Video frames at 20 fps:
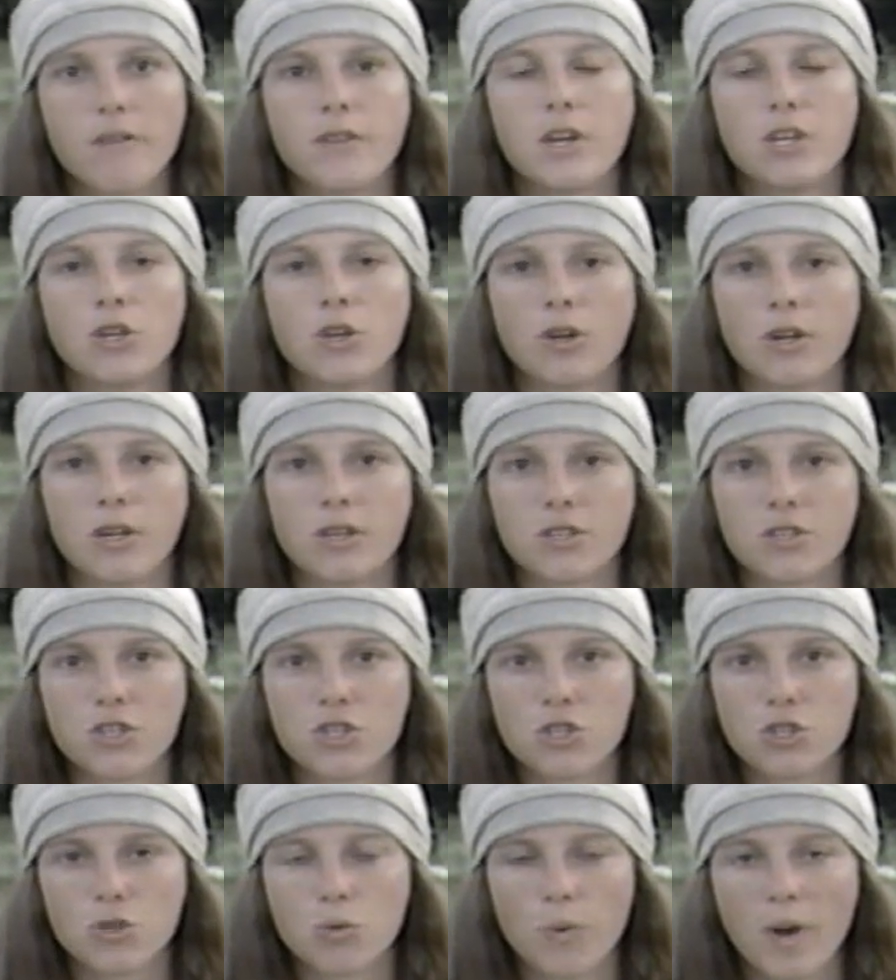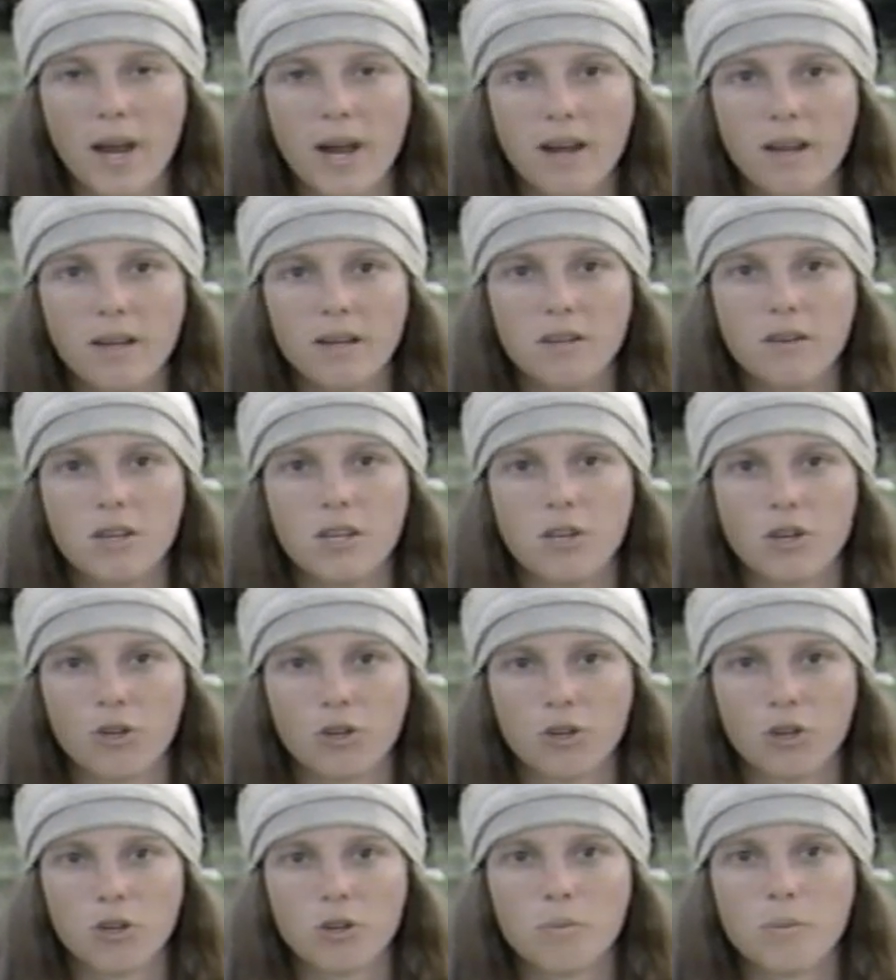Then you're going to strain the
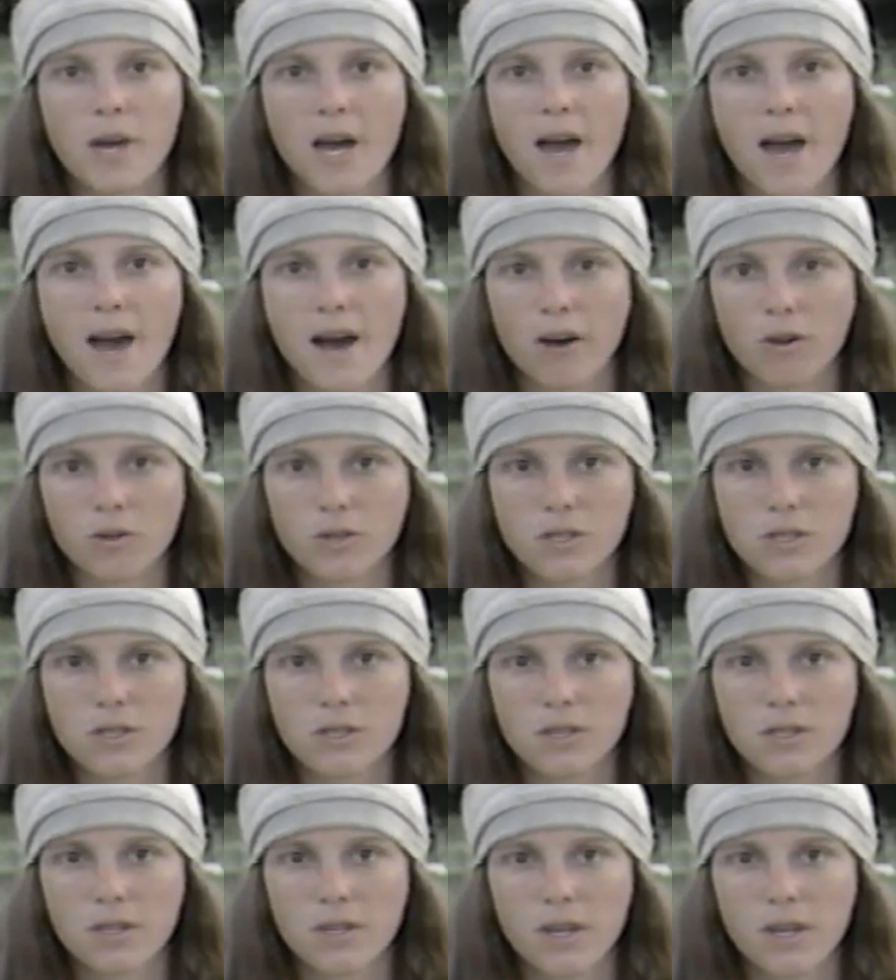herb out.